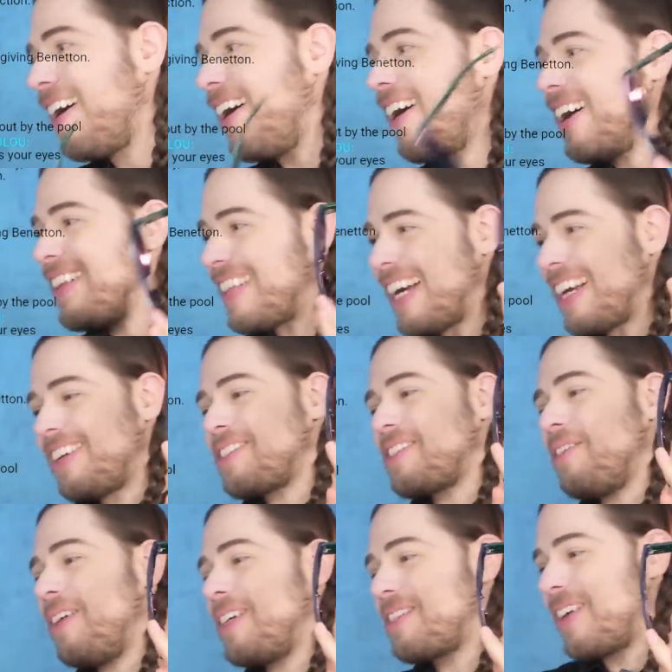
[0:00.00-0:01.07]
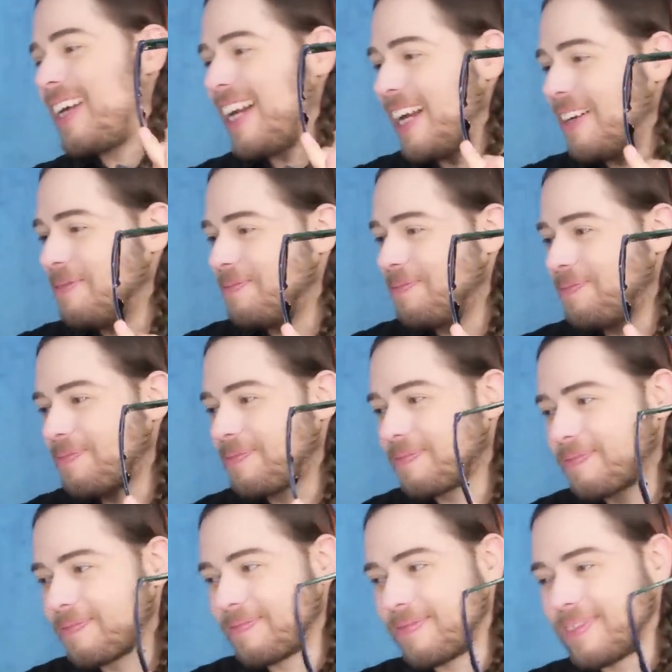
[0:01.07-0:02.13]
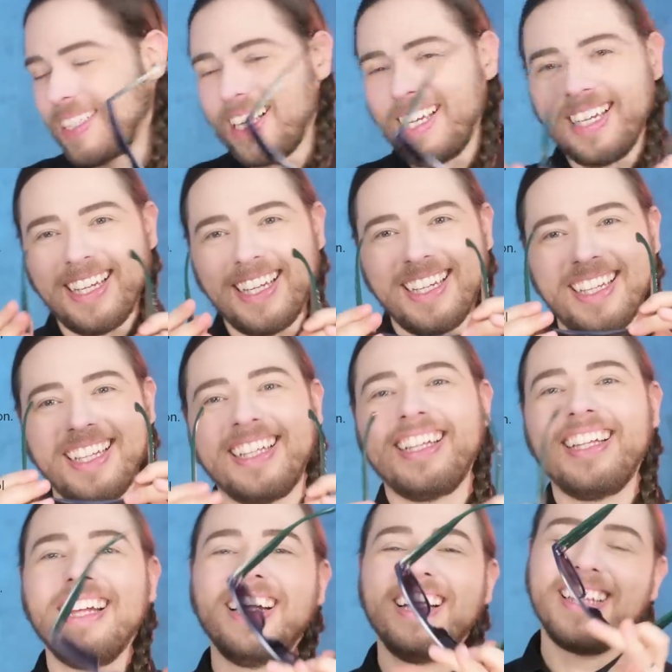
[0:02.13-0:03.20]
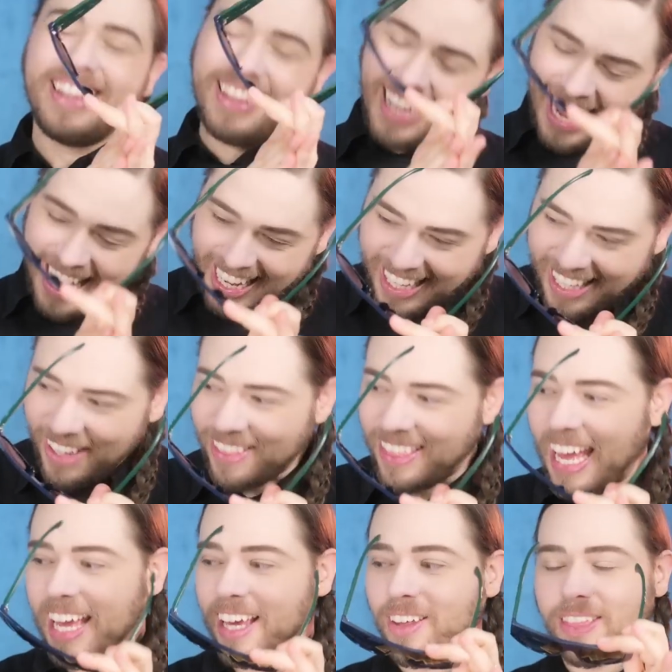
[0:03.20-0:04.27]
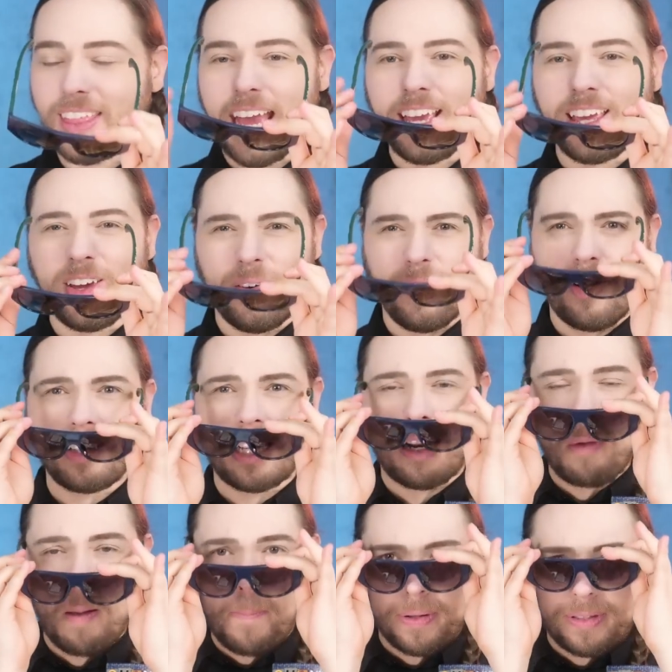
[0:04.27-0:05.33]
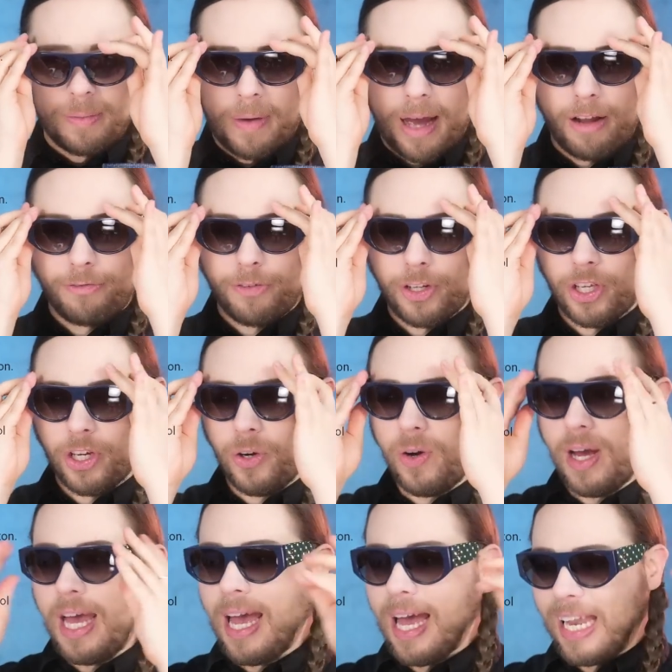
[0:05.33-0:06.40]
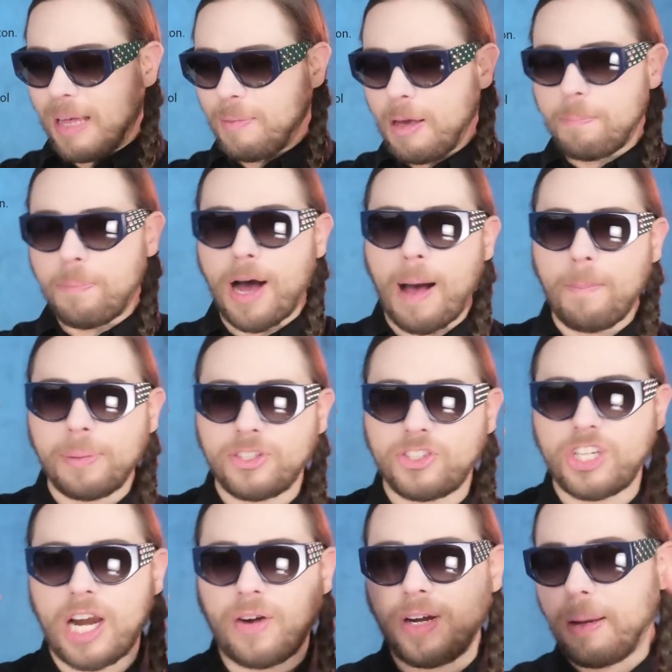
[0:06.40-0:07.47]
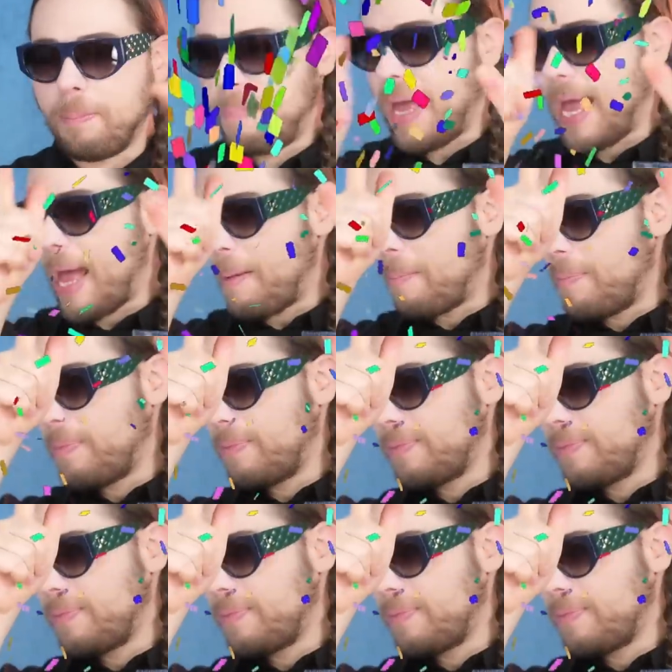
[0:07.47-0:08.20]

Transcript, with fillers: Oh, thank you so much, sweetie. The glasses look fabulous on you. Thank you. Hold on, let me put them on for you, and let me pop a cherry. Bam.